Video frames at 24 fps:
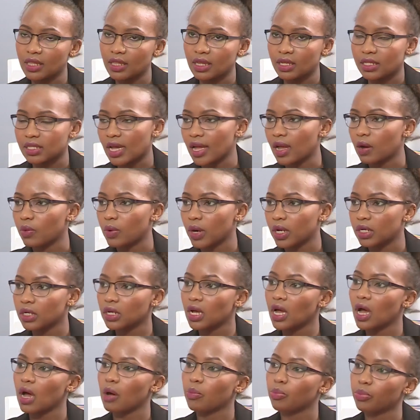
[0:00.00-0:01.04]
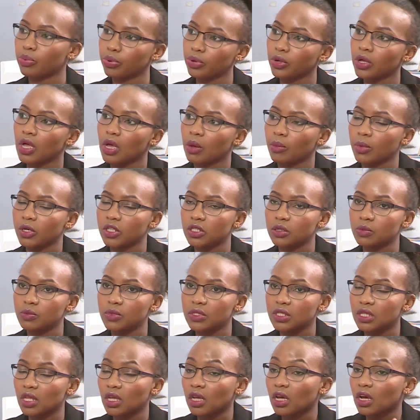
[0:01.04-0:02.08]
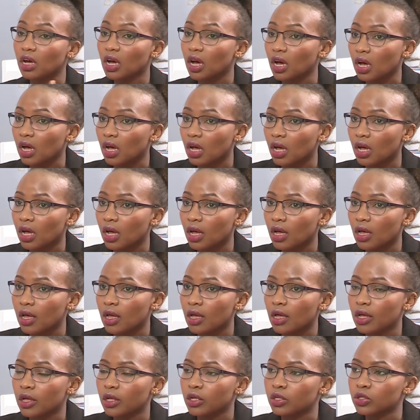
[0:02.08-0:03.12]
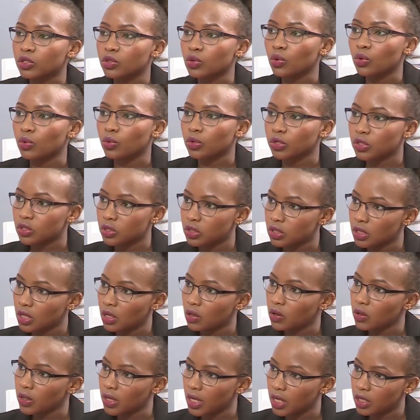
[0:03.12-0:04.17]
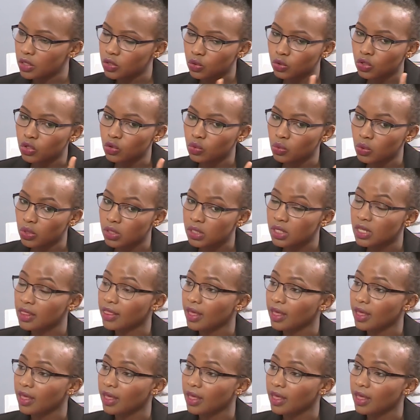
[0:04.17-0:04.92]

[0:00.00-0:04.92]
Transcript: entire word cup I should be say cup so once you say, okay, so you want the